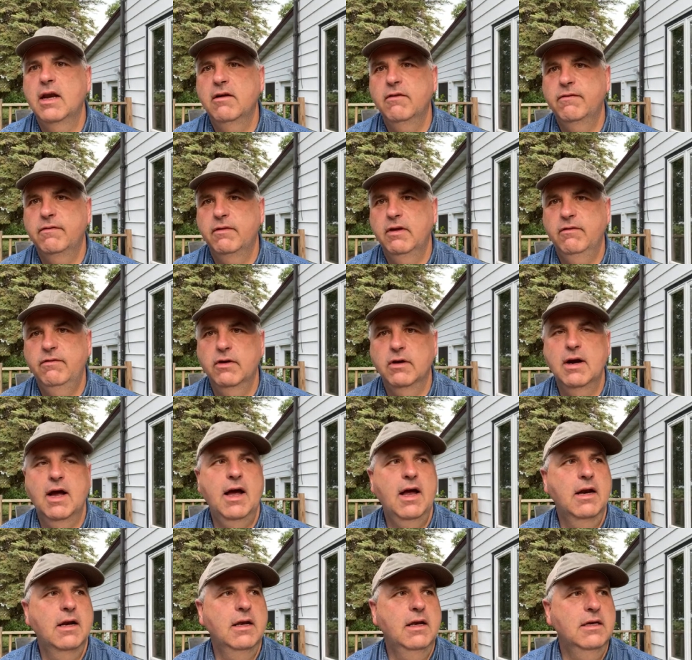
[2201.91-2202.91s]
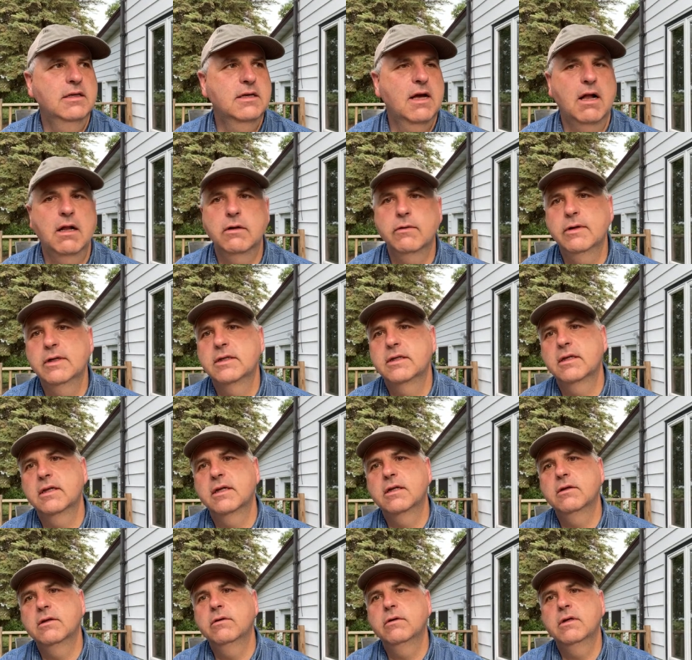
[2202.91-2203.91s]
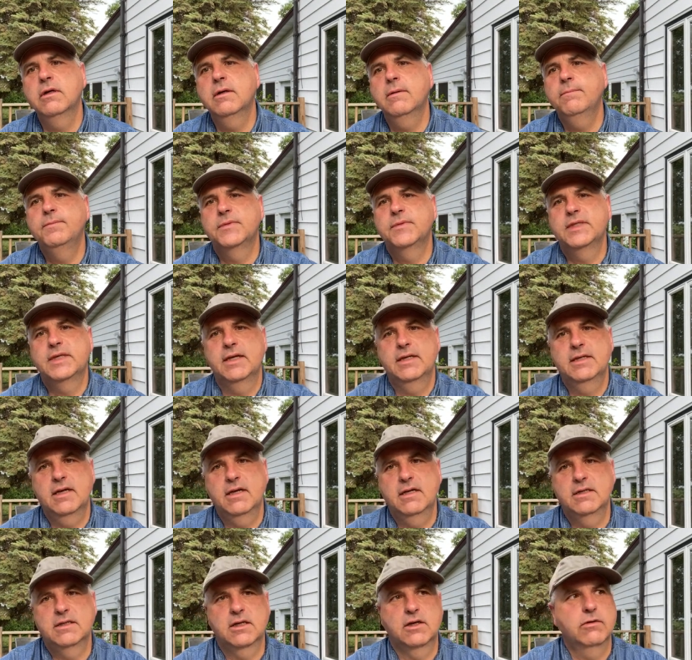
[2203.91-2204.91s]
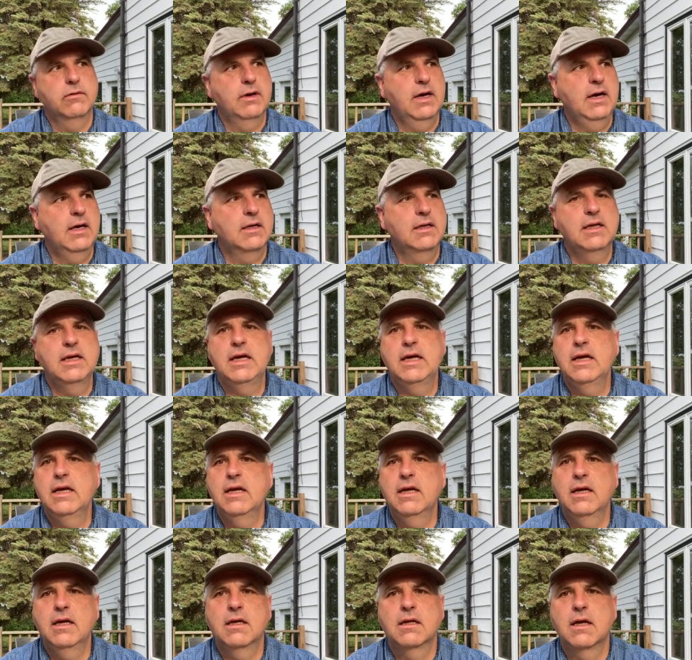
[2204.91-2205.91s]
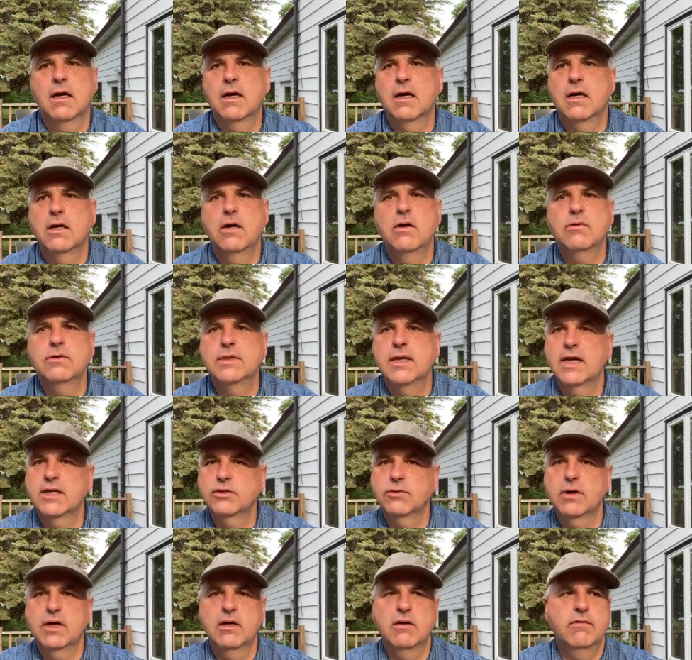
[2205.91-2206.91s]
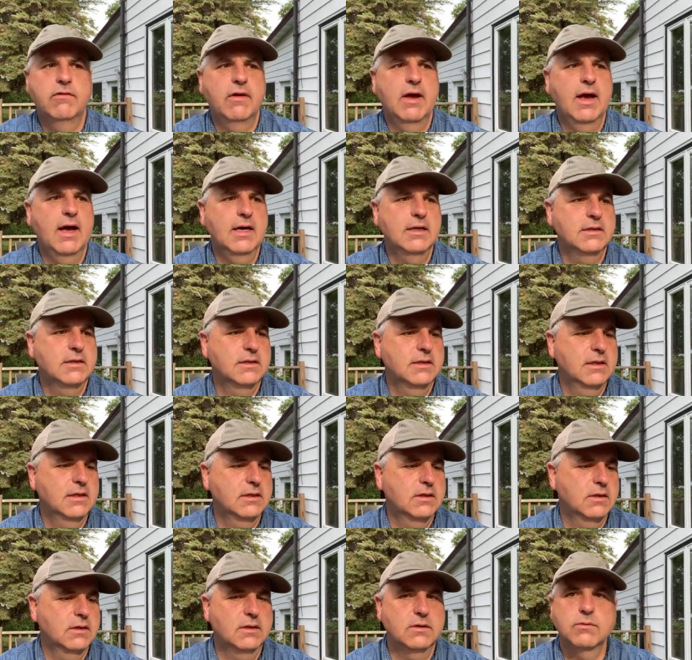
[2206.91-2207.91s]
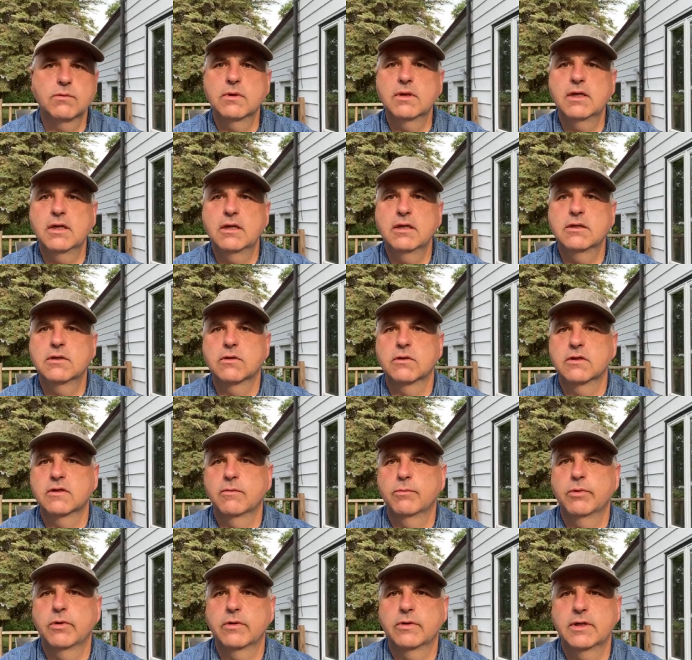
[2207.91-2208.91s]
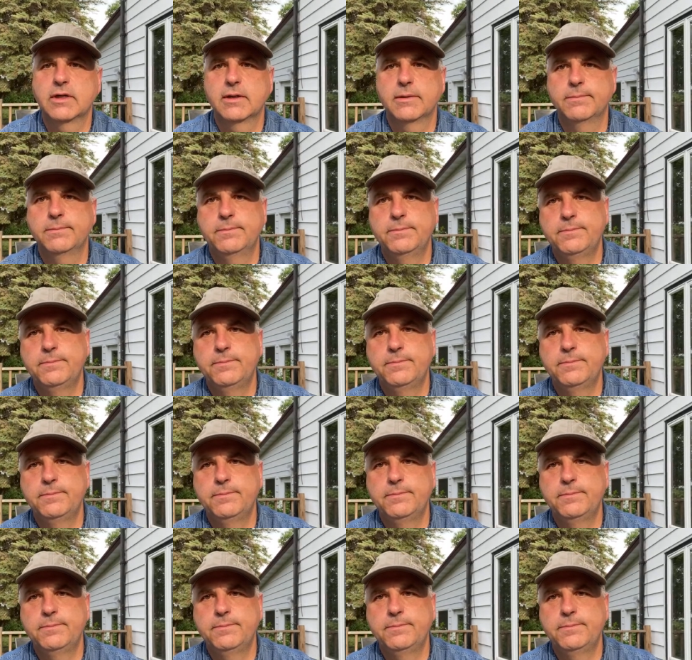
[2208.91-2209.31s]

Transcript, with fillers: If you're not intolerant to the gluten, seitan is a great lean, no saturated fats. It's a really good source of protein.